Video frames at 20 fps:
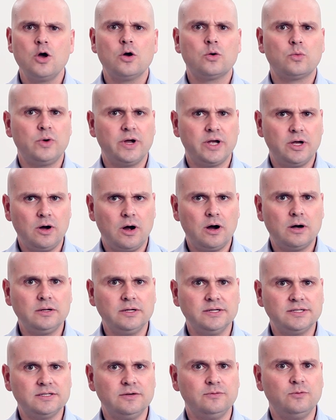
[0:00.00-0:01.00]

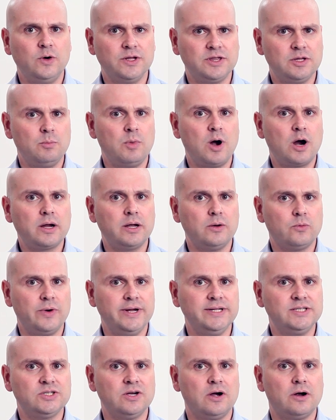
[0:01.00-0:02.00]
regardless of what the market
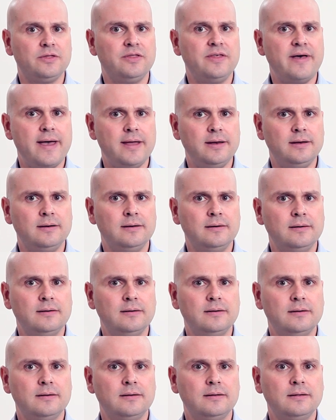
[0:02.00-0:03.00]
rates are then.
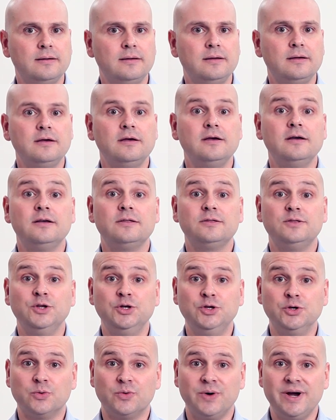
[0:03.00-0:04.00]
The
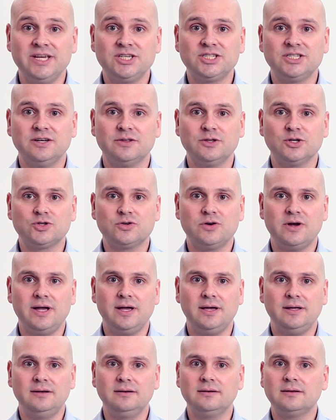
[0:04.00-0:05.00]
duration of the
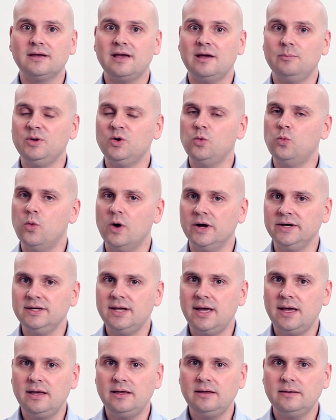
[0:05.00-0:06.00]
trade can be 1
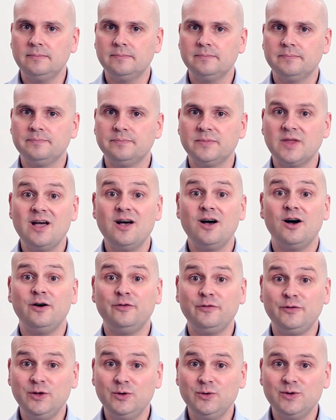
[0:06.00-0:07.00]
day, a
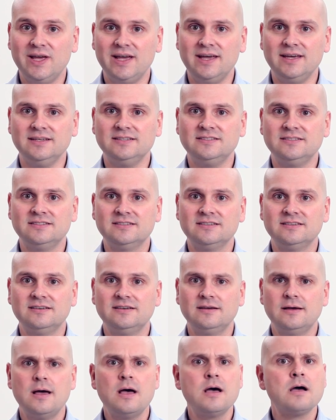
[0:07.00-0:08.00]
few days,
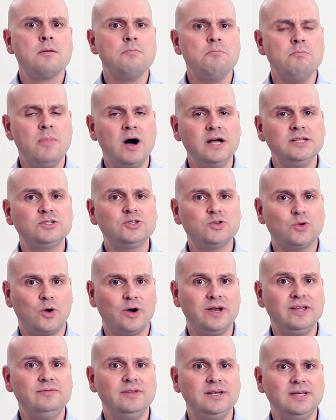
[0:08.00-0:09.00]
months, or
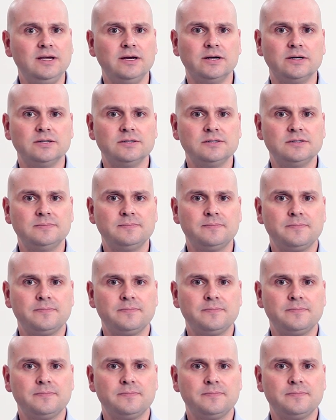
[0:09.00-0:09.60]
even years.